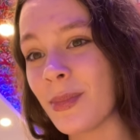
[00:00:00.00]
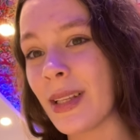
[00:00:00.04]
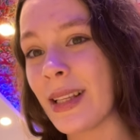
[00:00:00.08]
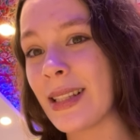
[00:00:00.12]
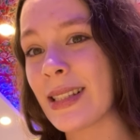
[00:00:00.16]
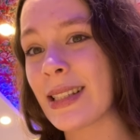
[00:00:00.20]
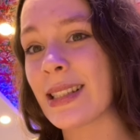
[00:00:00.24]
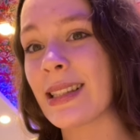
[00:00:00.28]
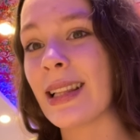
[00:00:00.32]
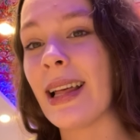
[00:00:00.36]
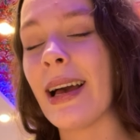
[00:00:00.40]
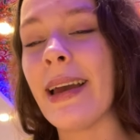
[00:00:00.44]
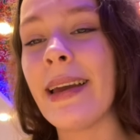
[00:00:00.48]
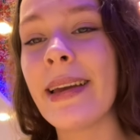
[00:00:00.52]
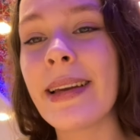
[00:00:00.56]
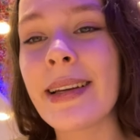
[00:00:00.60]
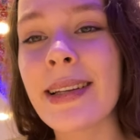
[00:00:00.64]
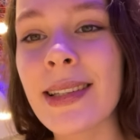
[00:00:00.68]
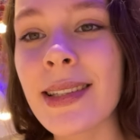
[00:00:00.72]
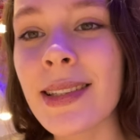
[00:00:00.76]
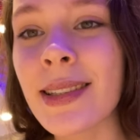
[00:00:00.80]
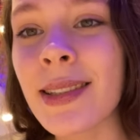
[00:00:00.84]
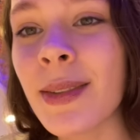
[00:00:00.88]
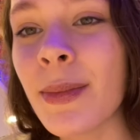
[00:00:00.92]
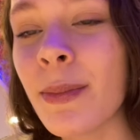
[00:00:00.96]
It's like
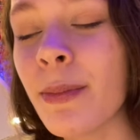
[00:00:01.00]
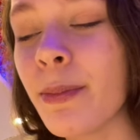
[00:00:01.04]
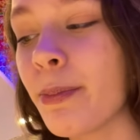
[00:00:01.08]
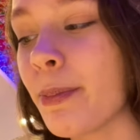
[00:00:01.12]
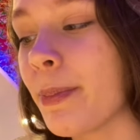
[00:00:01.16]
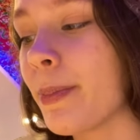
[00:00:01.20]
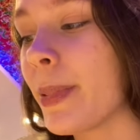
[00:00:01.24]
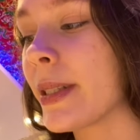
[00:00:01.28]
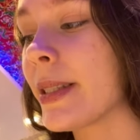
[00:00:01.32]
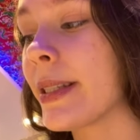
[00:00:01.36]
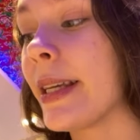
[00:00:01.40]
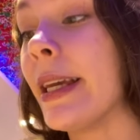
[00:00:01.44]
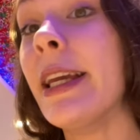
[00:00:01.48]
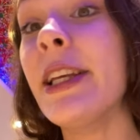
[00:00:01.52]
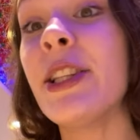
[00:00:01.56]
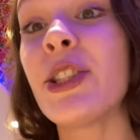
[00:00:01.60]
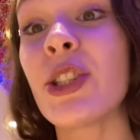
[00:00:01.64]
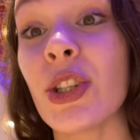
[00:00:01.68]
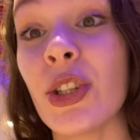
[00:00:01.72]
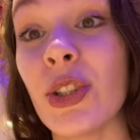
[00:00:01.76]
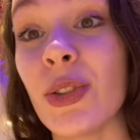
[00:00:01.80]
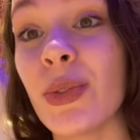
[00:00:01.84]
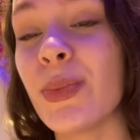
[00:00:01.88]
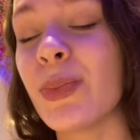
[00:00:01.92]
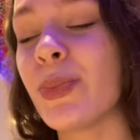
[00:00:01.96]

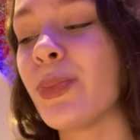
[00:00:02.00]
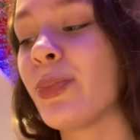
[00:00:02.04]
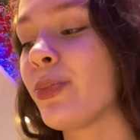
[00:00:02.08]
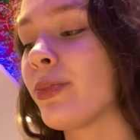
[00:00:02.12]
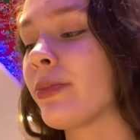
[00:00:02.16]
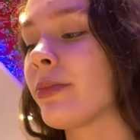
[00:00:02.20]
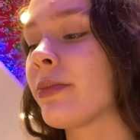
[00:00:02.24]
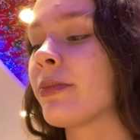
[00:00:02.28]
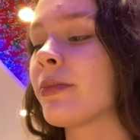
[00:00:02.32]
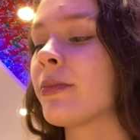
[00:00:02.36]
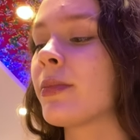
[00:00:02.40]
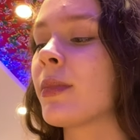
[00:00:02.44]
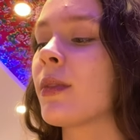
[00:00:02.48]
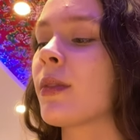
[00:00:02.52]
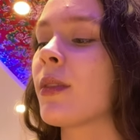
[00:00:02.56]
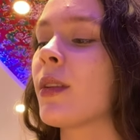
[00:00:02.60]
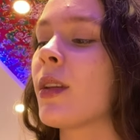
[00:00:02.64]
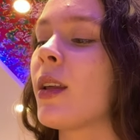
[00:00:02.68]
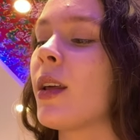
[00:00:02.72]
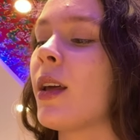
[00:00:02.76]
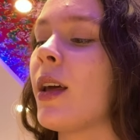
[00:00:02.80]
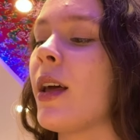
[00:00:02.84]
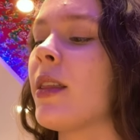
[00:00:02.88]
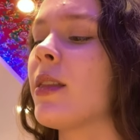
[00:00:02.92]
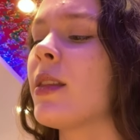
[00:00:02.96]
potato.
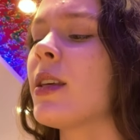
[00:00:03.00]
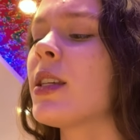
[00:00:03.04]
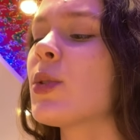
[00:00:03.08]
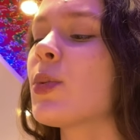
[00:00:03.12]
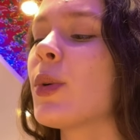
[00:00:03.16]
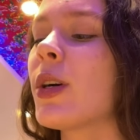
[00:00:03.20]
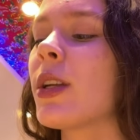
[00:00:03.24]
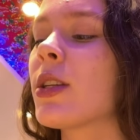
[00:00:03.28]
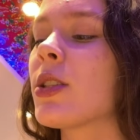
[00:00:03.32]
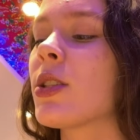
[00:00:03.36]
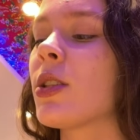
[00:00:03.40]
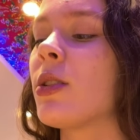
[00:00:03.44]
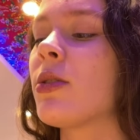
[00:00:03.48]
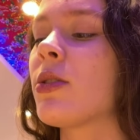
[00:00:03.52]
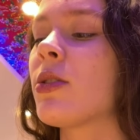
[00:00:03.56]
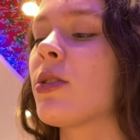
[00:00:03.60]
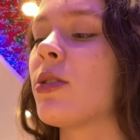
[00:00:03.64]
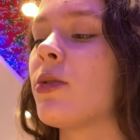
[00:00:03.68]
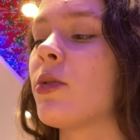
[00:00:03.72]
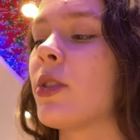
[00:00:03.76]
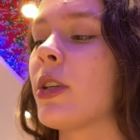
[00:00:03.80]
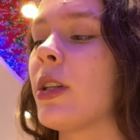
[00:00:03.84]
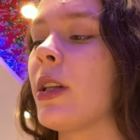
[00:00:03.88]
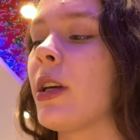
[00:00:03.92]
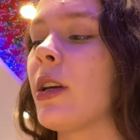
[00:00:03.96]
And this one is
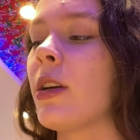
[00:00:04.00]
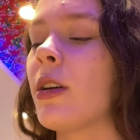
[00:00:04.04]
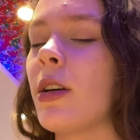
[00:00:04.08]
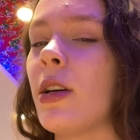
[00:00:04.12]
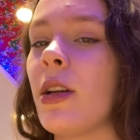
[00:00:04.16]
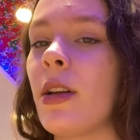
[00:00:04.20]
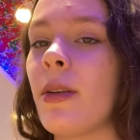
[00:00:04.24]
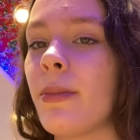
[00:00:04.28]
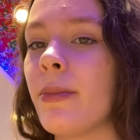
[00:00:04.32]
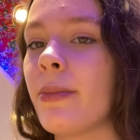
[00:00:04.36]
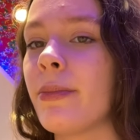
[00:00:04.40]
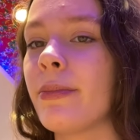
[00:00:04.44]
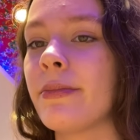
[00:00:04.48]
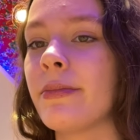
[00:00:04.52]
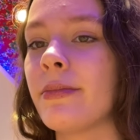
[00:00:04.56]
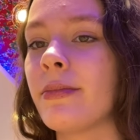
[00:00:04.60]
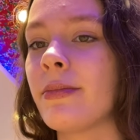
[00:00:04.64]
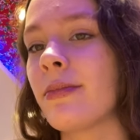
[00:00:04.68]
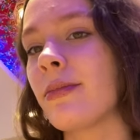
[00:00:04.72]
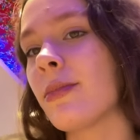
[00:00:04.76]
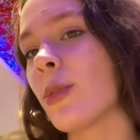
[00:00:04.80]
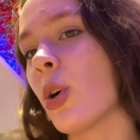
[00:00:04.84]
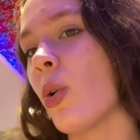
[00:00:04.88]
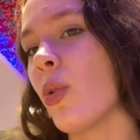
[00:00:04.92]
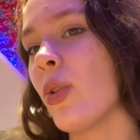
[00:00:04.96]
also really good
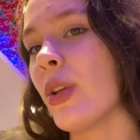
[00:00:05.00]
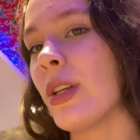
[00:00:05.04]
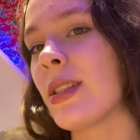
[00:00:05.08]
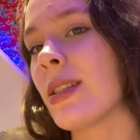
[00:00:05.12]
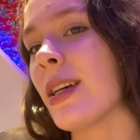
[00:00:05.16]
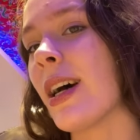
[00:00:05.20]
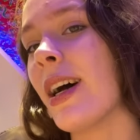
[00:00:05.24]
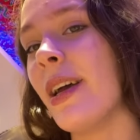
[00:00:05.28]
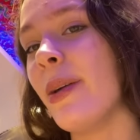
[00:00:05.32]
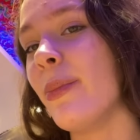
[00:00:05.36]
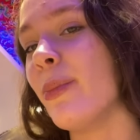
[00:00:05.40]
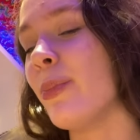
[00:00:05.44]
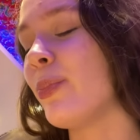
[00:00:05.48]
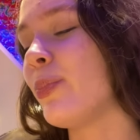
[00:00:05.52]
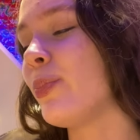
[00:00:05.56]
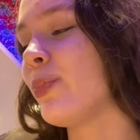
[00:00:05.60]
all the time.